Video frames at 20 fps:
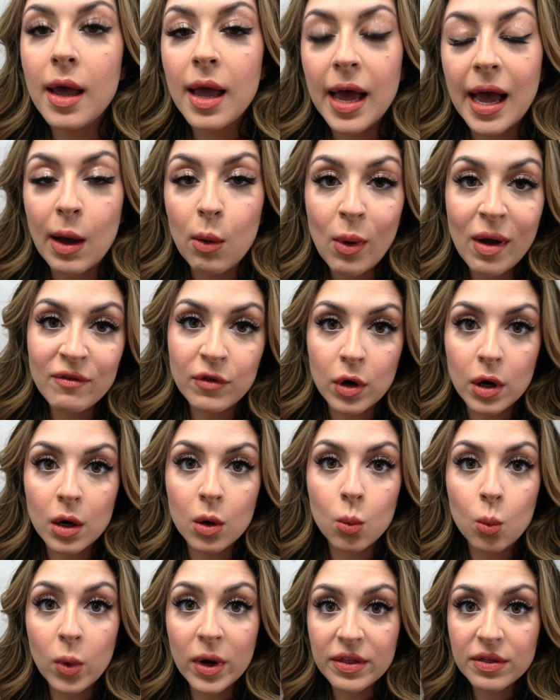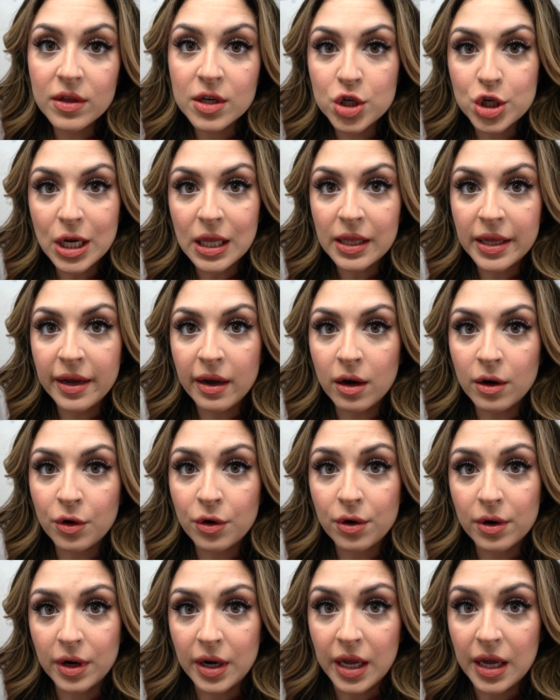However, with the jelly
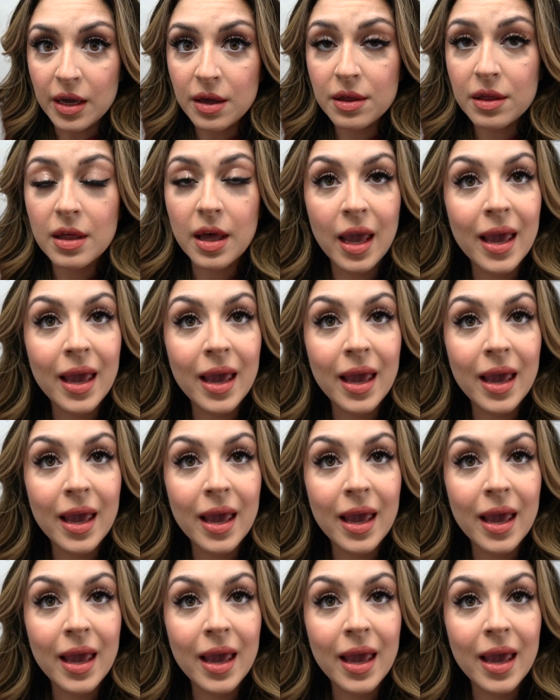underneath